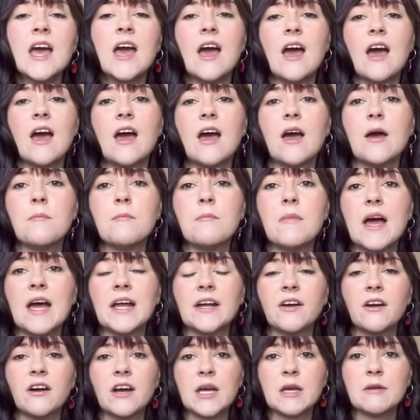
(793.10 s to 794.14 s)

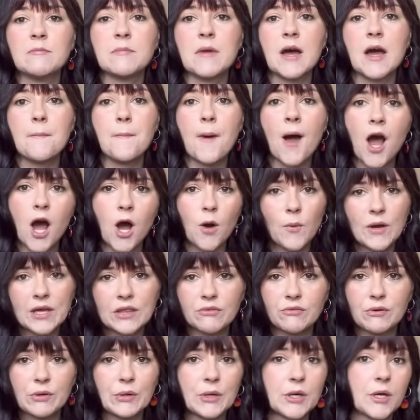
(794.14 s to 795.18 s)
And I'm partway
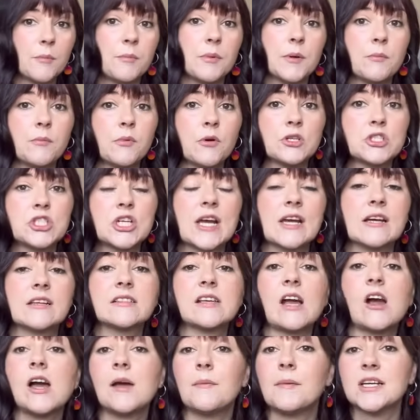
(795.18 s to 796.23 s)
through a couple of projects.
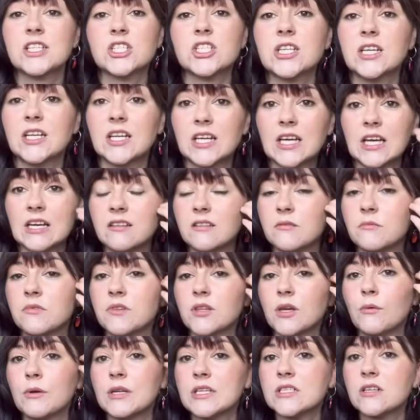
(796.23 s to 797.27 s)
I'm actually going to get some
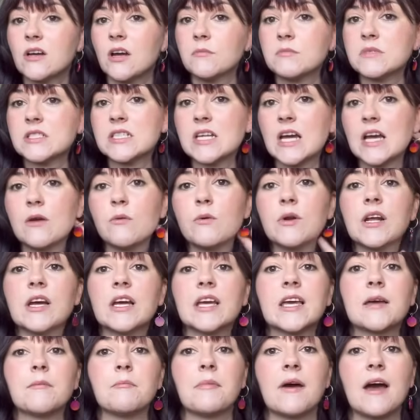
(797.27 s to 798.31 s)
sewing time today when I
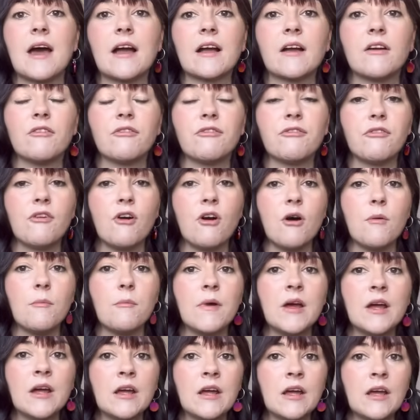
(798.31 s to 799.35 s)
get back from
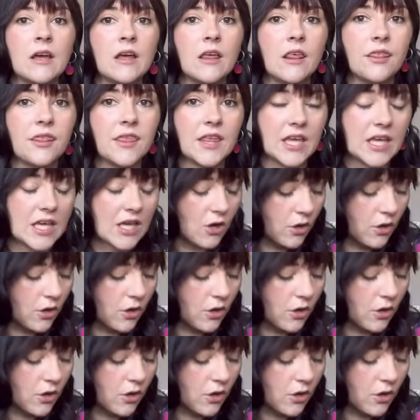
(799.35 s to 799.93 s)
the